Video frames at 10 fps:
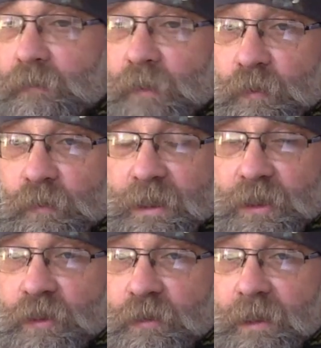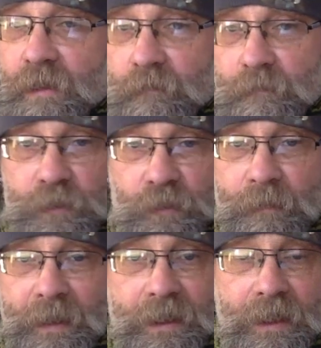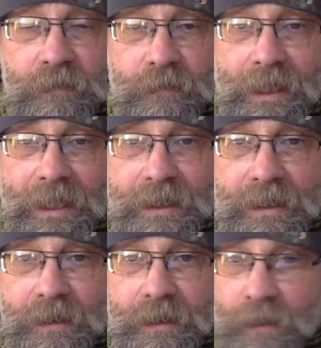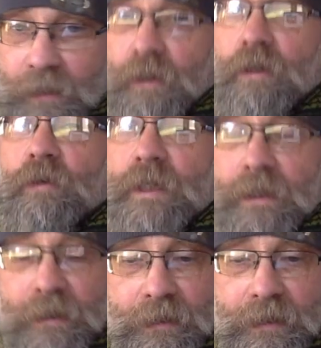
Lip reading: recording studio, sort of better known as the Lorry,